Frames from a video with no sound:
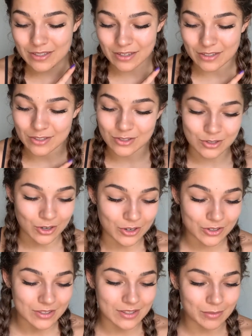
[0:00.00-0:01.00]
going to
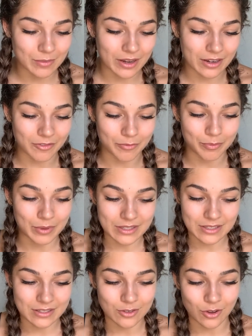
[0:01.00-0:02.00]
start some kind of business